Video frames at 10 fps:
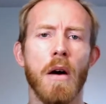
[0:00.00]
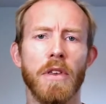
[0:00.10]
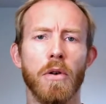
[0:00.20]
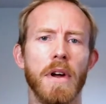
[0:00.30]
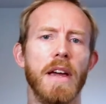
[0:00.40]
We're
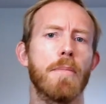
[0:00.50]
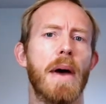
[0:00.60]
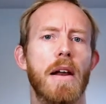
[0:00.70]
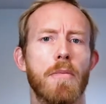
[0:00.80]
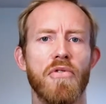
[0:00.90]
talking
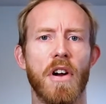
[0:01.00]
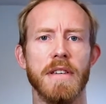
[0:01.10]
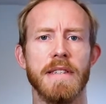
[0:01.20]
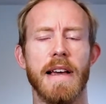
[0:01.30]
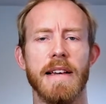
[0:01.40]
about a
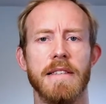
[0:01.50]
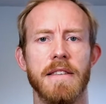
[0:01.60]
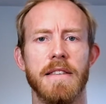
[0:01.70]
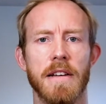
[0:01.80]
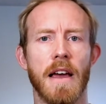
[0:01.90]
process
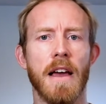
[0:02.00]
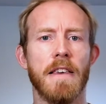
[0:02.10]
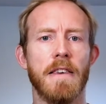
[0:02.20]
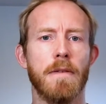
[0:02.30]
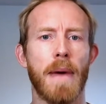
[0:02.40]
that
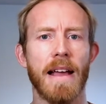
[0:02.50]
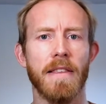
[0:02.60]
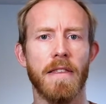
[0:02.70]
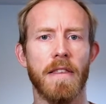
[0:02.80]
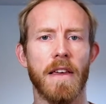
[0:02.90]

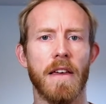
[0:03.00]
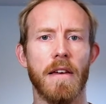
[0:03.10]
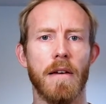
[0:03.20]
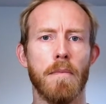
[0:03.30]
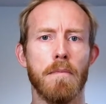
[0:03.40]
spans
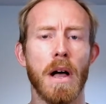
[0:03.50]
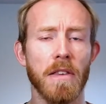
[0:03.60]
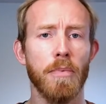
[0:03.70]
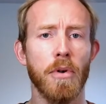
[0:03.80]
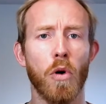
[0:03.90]
the
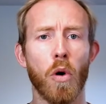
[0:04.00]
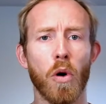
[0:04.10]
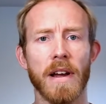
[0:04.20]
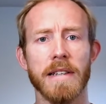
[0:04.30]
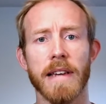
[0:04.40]
multiple
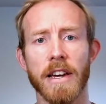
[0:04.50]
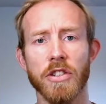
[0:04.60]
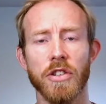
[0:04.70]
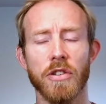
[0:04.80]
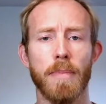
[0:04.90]

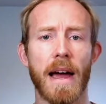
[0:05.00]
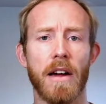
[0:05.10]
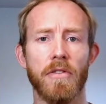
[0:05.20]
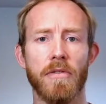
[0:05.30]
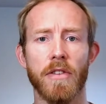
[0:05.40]
organizational
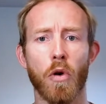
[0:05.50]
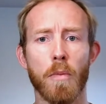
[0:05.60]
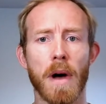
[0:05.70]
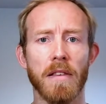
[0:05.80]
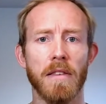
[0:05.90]
boundaries
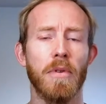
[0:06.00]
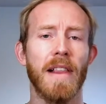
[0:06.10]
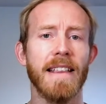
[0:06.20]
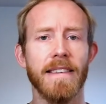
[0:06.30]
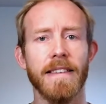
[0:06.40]
or multiple
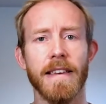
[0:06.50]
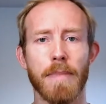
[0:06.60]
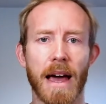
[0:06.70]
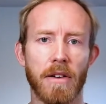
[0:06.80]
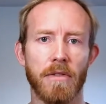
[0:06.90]
entity
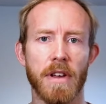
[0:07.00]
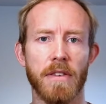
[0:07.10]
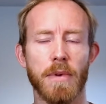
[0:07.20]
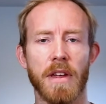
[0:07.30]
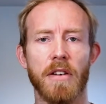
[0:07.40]

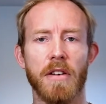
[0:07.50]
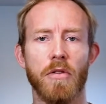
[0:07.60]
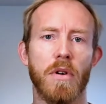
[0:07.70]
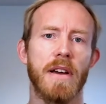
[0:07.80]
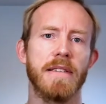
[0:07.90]
boundaries within an
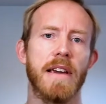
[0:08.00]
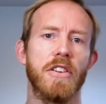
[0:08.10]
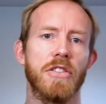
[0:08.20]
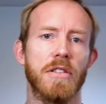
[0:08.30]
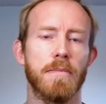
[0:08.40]

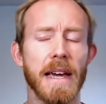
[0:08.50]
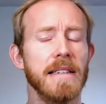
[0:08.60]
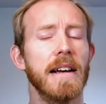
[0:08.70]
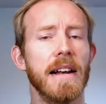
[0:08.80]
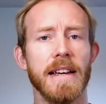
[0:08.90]
organization.
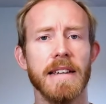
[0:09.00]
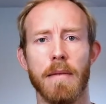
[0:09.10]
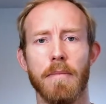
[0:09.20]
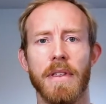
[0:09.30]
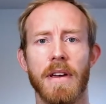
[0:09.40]
Basically, it's
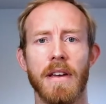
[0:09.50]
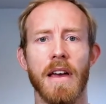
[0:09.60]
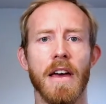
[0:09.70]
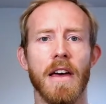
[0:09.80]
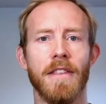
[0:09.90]
something
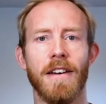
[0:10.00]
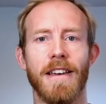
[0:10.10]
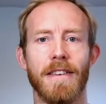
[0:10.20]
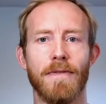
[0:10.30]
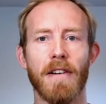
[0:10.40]

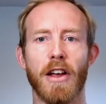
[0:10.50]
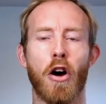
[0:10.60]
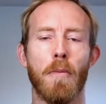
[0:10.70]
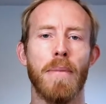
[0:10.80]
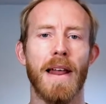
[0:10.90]
that is very
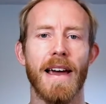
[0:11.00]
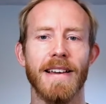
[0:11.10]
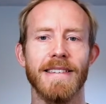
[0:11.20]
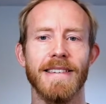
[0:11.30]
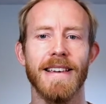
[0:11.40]

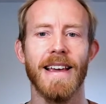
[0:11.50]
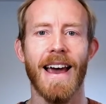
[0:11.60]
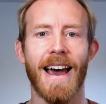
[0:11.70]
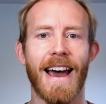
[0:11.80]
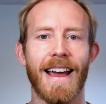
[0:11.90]
complex
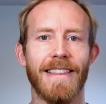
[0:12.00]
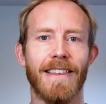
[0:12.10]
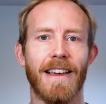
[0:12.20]
and